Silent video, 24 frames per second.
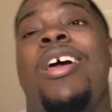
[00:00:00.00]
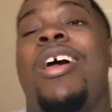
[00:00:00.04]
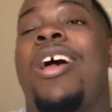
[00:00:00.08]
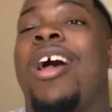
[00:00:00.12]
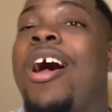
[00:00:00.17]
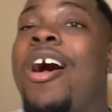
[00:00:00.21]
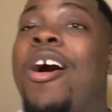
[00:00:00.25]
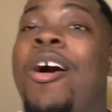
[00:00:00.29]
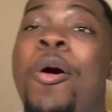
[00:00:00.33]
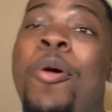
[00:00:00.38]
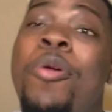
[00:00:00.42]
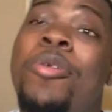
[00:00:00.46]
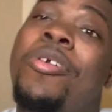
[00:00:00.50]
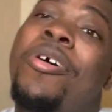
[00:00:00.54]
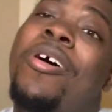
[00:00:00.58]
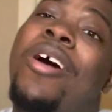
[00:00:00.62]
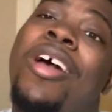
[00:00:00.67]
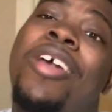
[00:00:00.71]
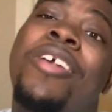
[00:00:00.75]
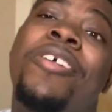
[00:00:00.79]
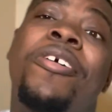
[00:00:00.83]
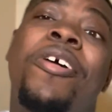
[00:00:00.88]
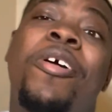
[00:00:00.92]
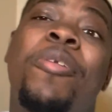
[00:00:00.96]
I don't know how
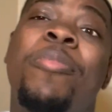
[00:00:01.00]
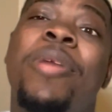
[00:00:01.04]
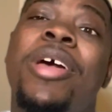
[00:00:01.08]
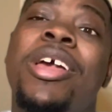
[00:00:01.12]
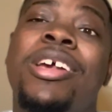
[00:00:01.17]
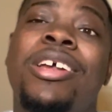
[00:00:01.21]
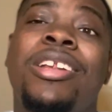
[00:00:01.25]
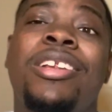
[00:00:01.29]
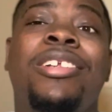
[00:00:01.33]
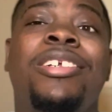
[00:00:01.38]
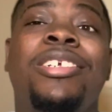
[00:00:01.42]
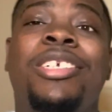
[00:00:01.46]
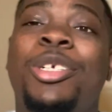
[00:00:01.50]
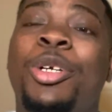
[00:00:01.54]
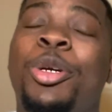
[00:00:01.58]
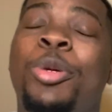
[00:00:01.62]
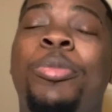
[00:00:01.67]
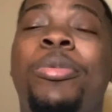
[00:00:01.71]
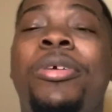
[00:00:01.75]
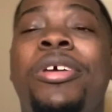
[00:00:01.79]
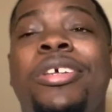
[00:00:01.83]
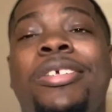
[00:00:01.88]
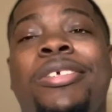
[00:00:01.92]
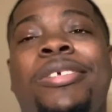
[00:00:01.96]
you're gonna make it in the shoe
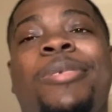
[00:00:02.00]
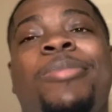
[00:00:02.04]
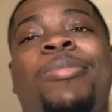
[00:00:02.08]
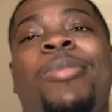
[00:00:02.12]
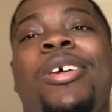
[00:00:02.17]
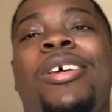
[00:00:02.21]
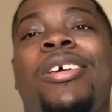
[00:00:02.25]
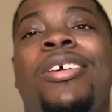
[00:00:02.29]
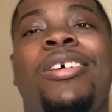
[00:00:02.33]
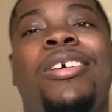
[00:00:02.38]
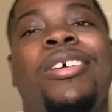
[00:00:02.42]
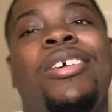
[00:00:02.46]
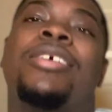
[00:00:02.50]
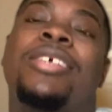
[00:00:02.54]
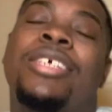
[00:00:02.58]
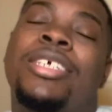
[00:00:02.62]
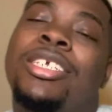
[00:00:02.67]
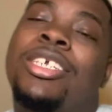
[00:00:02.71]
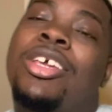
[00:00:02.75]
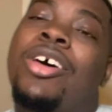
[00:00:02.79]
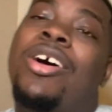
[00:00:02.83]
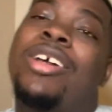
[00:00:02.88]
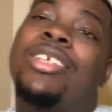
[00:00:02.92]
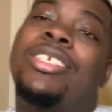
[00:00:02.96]
business, man.
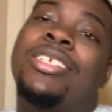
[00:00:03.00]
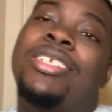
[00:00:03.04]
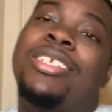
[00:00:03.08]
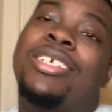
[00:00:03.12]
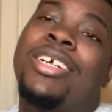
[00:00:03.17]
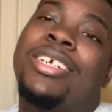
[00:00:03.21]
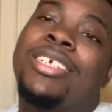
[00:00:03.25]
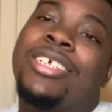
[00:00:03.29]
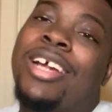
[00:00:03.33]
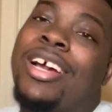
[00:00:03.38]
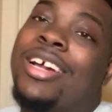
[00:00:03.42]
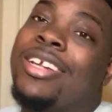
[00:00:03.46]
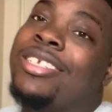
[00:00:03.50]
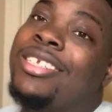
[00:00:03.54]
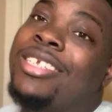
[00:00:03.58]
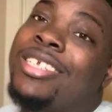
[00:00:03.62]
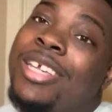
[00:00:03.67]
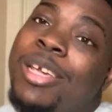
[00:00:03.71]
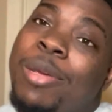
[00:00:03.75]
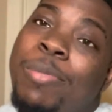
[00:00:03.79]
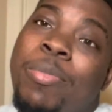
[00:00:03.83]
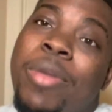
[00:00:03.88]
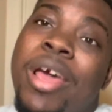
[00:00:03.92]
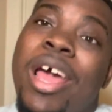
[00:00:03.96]
So I suggest y'all
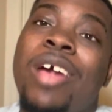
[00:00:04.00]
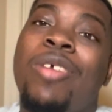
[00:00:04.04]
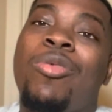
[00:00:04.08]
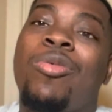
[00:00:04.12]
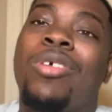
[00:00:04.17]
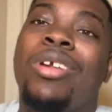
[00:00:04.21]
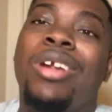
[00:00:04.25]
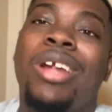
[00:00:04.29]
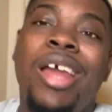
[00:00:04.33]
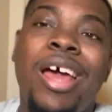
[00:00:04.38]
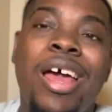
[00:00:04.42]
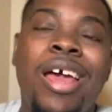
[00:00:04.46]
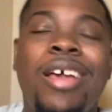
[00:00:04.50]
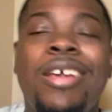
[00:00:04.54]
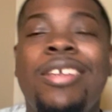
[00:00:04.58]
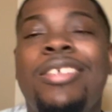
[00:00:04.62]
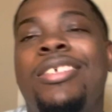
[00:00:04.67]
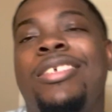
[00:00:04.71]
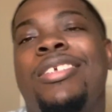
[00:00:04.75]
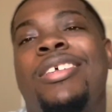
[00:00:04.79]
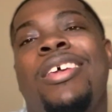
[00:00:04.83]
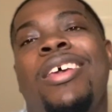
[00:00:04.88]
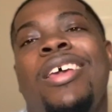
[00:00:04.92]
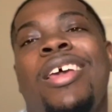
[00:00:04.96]
sit back,
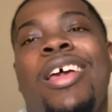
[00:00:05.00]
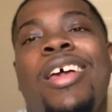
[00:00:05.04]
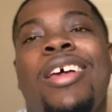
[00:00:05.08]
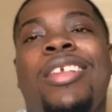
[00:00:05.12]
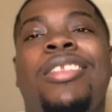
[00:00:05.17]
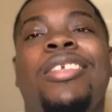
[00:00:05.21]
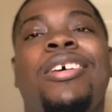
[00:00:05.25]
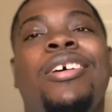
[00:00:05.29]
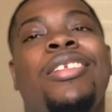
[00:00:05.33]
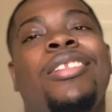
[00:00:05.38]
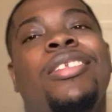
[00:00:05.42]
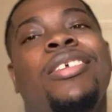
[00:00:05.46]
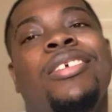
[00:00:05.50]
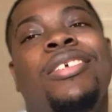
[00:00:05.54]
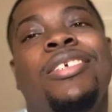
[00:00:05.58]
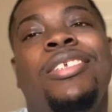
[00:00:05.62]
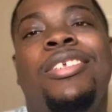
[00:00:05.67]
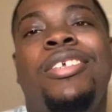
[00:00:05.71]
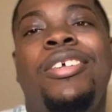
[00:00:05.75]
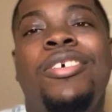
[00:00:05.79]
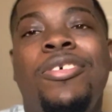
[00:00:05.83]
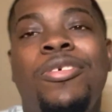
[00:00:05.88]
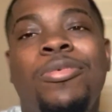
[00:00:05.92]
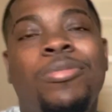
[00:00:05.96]
relax, and look at these
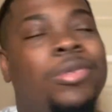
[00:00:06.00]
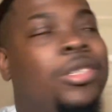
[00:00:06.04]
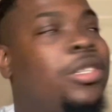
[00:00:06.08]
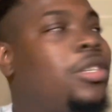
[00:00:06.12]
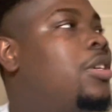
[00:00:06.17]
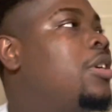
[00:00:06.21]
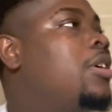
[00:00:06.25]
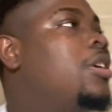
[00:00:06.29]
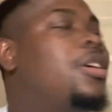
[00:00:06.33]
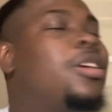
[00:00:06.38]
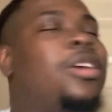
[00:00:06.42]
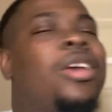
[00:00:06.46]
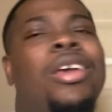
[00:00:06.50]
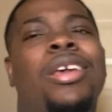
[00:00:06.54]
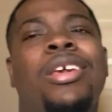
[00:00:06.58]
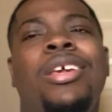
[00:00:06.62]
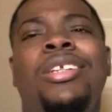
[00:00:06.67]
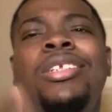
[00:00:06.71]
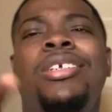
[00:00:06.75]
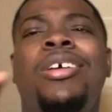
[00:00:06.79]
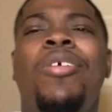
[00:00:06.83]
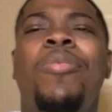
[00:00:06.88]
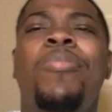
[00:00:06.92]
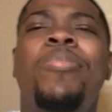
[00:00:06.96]
tips and
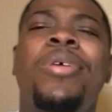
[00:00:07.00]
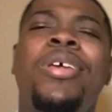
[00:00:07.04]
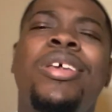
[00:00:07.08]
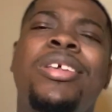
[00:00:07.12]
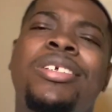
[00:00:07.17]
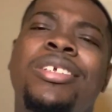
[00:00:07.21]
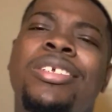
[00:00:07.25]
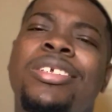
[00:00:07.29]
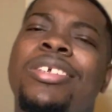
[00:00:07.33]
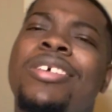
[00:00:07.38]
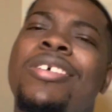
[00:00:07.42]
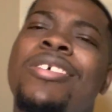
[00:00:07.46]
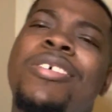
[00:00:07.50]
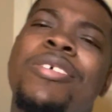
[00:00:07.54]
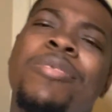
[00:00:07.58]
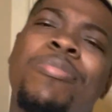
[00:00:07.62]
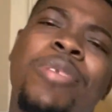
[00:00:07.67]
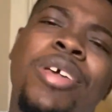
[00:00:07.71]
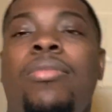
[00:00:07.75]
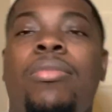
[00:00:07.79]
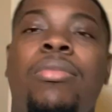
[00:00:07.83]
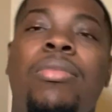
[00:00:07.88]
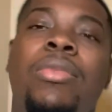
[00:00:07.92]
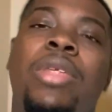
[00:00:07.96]
get y'all business good,
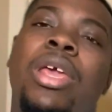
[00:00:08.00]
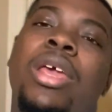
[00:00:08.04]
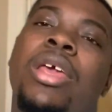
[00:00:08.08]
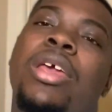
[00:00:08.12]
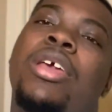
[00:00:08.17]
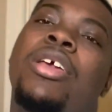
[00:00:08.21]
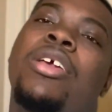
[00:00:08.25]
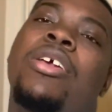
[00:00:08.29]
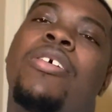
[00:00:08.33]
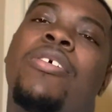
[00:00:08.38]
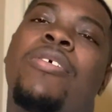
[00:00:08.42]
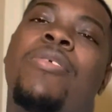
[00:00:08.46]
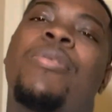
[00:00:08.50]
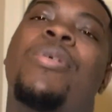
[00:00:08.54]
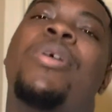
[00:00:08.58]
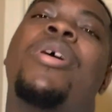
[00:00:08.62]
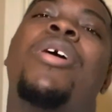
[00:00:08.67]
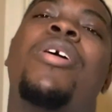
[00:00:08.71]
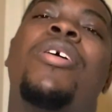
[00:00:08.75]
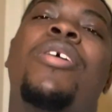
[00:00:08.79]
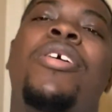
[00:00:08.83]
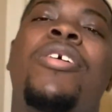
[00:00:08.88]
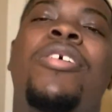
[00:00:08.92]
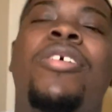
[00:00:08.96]
man. We're
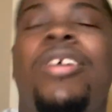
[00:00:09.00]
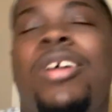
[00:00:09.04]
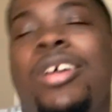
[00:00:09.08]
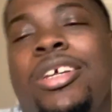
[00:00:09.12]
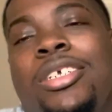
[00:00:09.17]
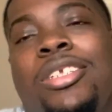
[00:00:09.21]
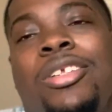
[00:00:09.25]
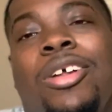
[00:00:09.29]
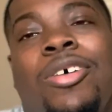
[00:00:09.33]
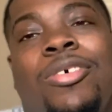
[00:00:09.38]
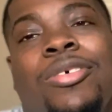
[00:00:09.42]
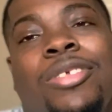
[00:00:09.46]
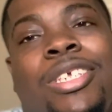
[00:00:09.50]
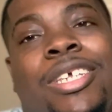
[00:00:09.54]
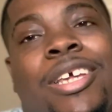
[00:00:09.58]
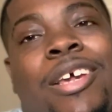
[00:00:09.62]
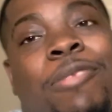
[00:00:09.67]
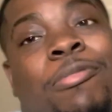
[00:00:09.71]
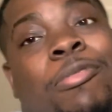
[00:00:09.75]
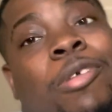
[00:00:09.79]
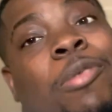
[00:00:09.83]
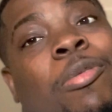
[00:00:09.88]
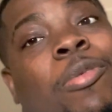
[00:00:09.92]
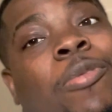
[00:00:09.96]
gonna go ahead and start with tip
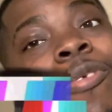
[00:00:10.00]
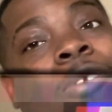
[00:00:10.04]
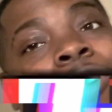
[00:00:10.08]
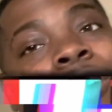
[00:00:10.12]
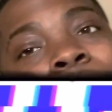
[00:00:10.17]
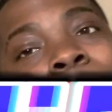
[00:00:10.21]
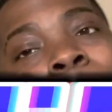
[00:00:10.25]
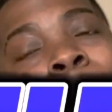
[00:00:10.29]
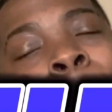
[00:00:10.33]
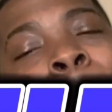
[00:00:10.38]
number 1.